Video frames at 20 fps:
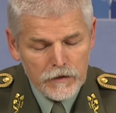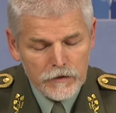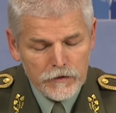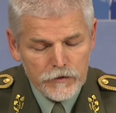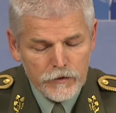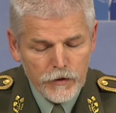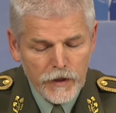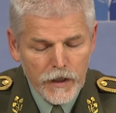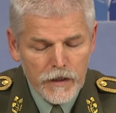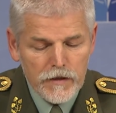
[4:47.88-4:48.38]

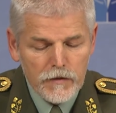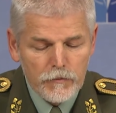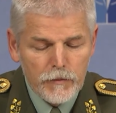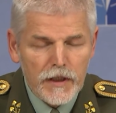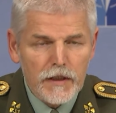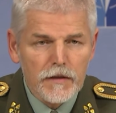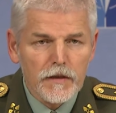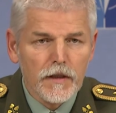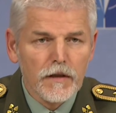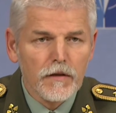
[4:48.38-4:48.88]
During the
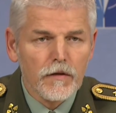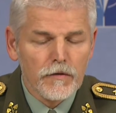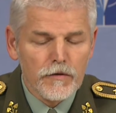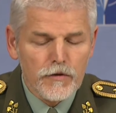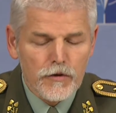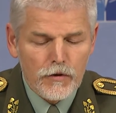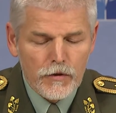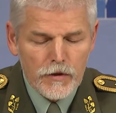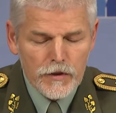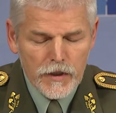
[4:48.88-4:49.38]
meeting
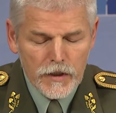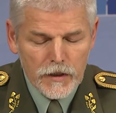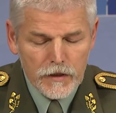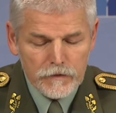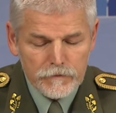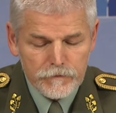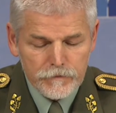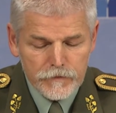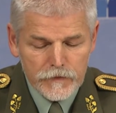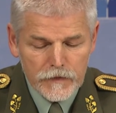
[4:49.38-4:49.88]
on
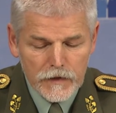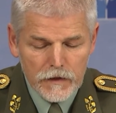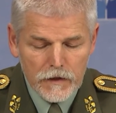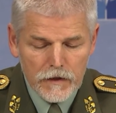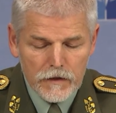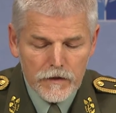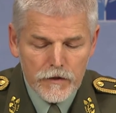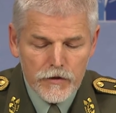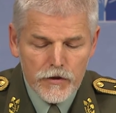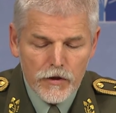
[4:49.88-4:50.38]
Georgia,
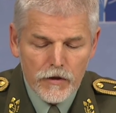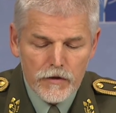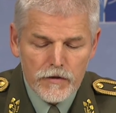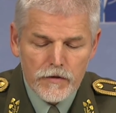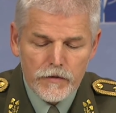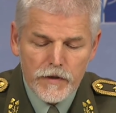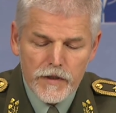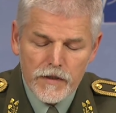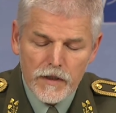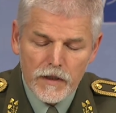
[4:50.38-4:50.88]
the
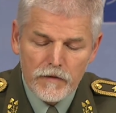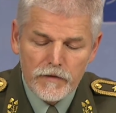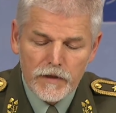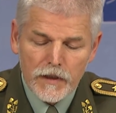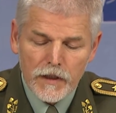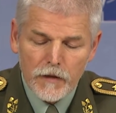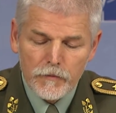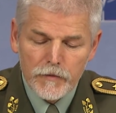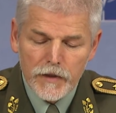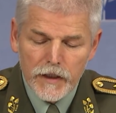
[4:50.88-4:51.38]
Chots received
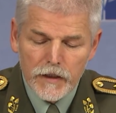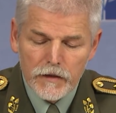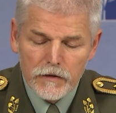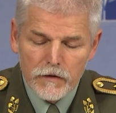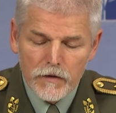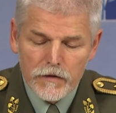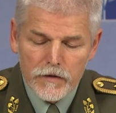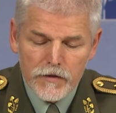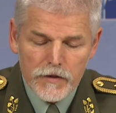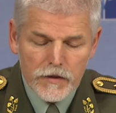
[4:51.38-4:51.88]
an
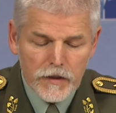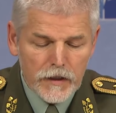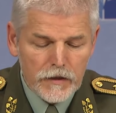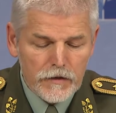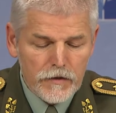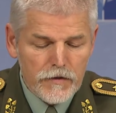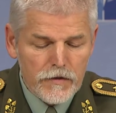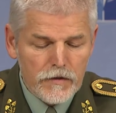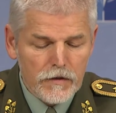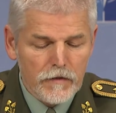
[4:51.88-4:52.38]
update on the
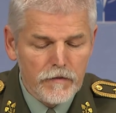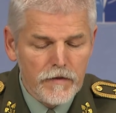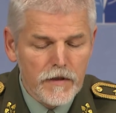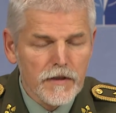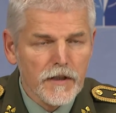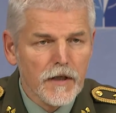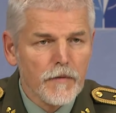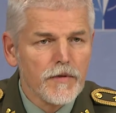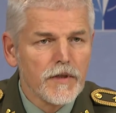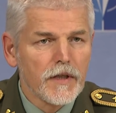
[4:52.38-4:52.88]
status of the
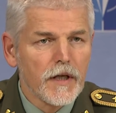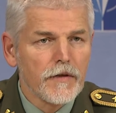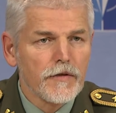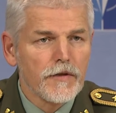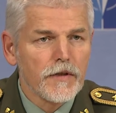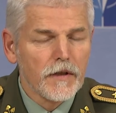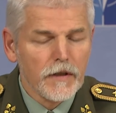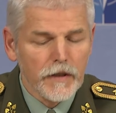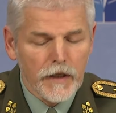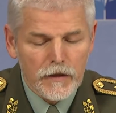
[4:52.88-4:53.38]

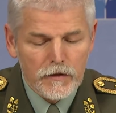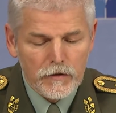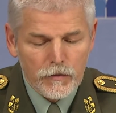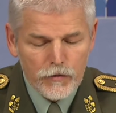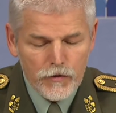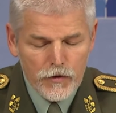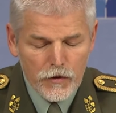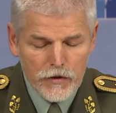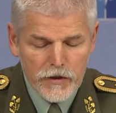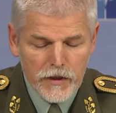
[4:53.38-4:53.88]
substantial
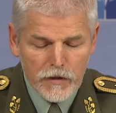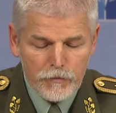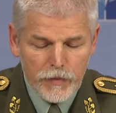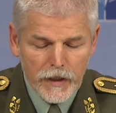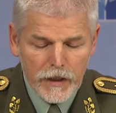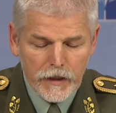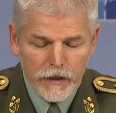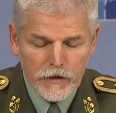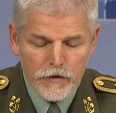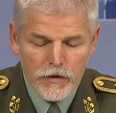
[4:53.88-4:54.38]
NATO-Georgia
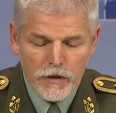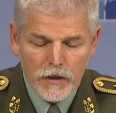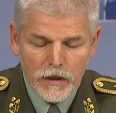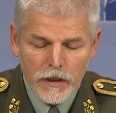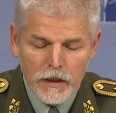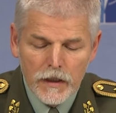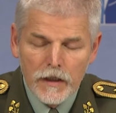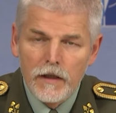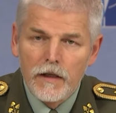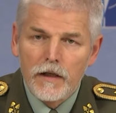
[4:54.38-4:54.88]
package,
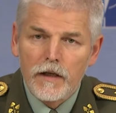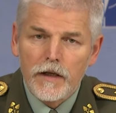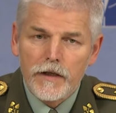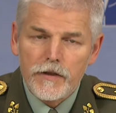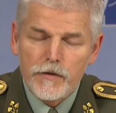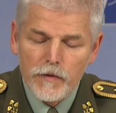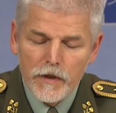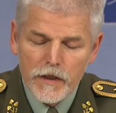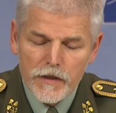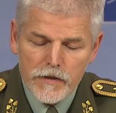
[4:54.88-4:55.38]

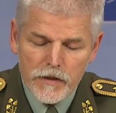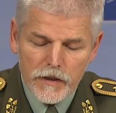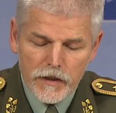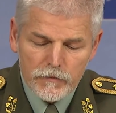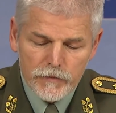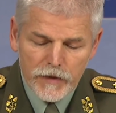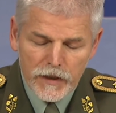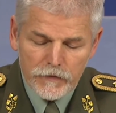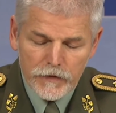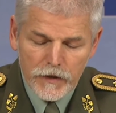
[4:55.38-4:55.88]
as well as a
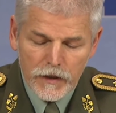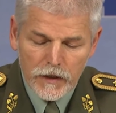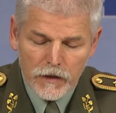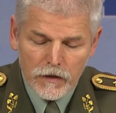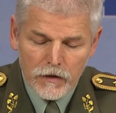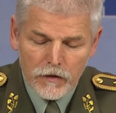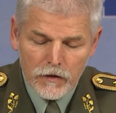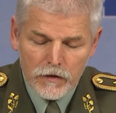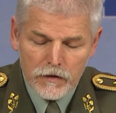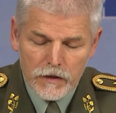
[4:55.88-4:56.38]
briefing
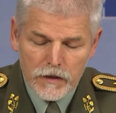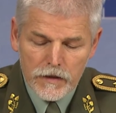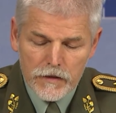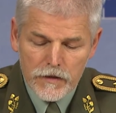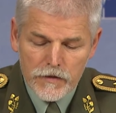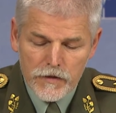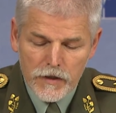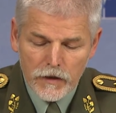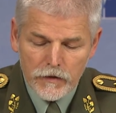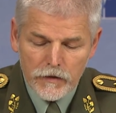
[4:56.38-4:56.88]
on
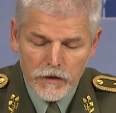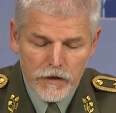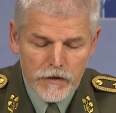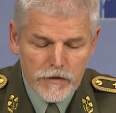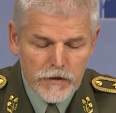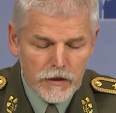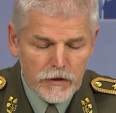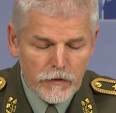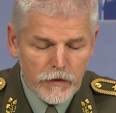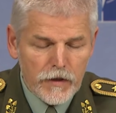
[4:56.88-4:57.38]
the security
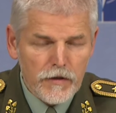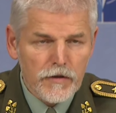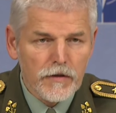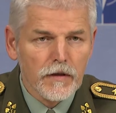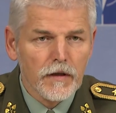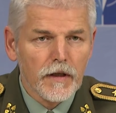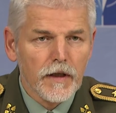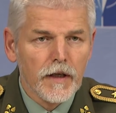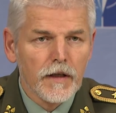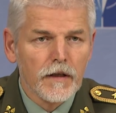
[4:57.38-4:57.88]

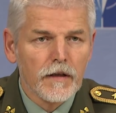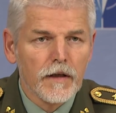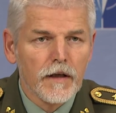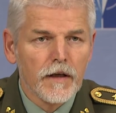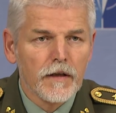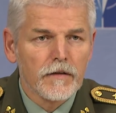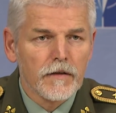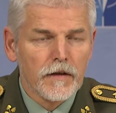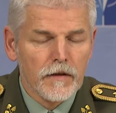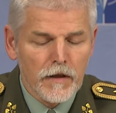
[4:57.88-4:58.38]
situation in
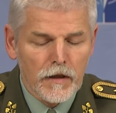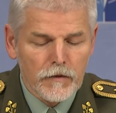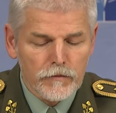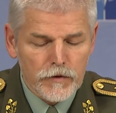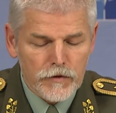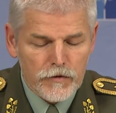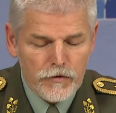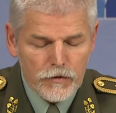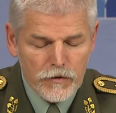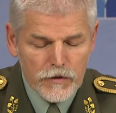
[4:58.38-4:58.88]
and
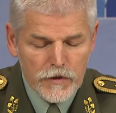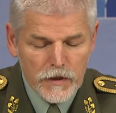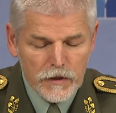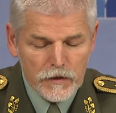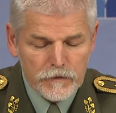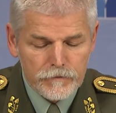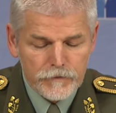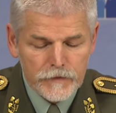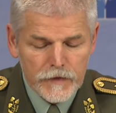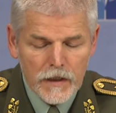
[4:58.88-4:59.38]
around
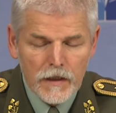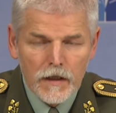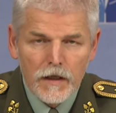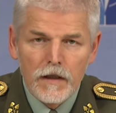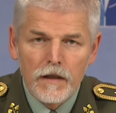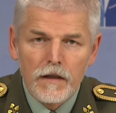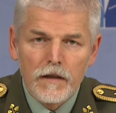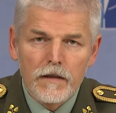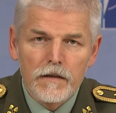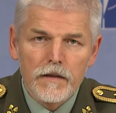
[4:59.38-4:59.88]
Georgia.
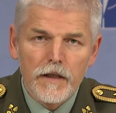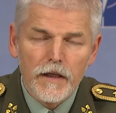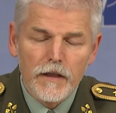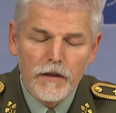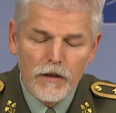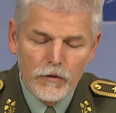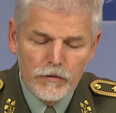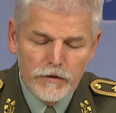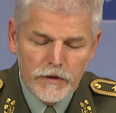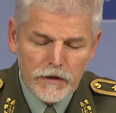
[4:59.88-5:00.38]
They
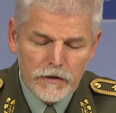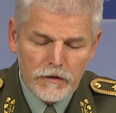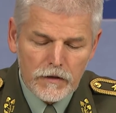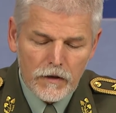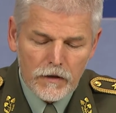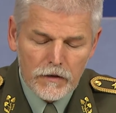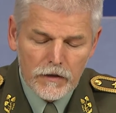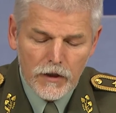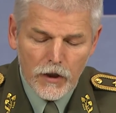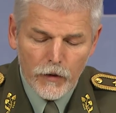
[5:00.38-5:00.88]
noted
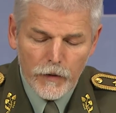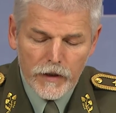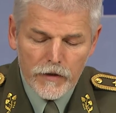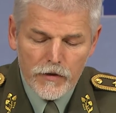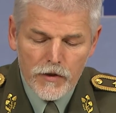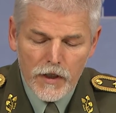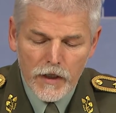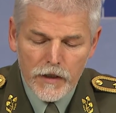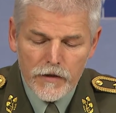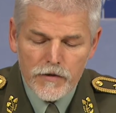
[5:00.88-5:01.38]
ongoing
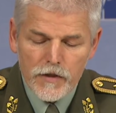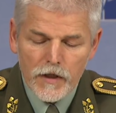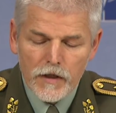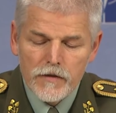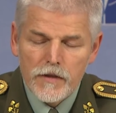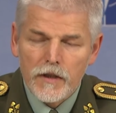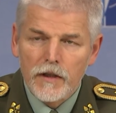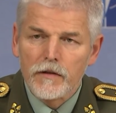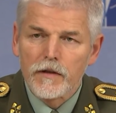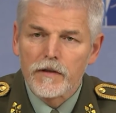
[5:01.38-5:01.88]
challenging
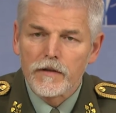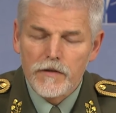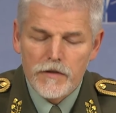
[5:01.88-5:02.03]
security